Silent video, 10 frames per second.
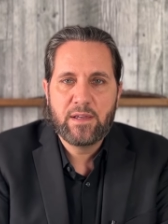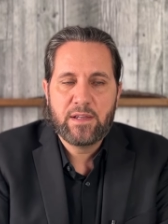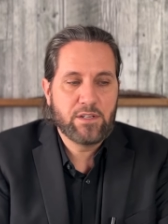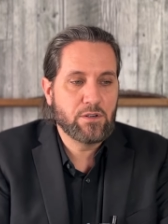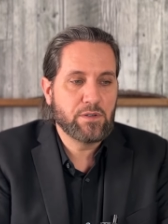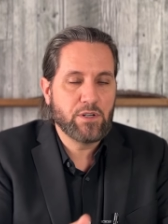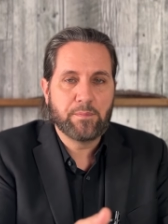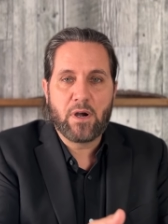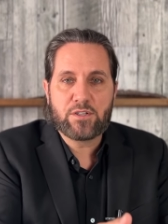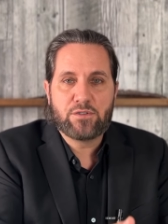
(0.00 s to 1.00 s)
Your, your
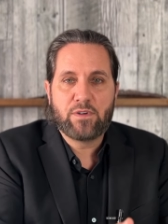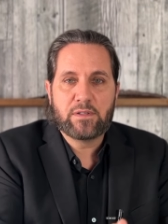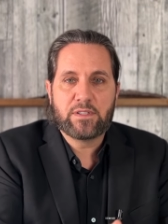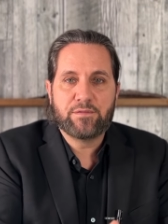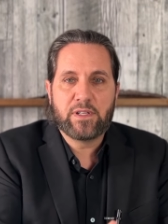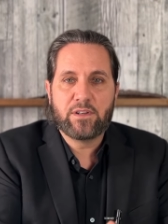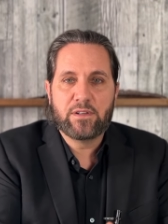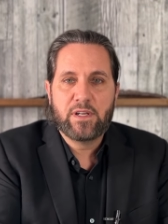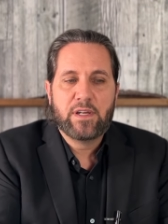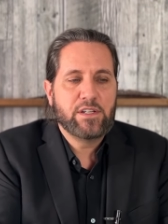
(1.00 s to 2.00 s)
marks are relatively
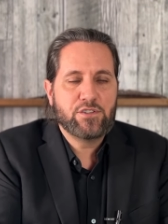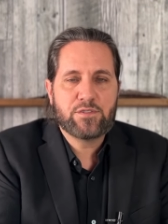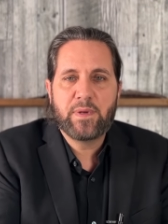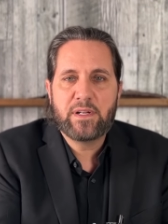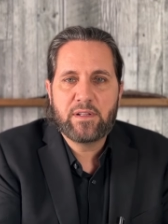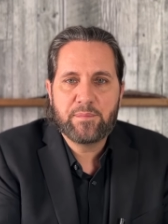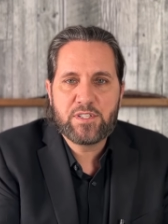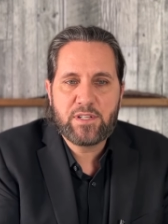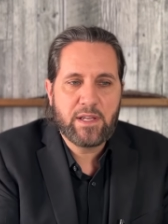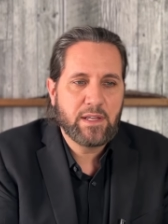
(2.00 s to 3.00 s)
good. You just made a dumb
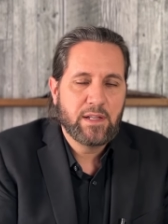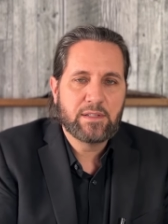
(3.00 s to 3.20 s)
mistake.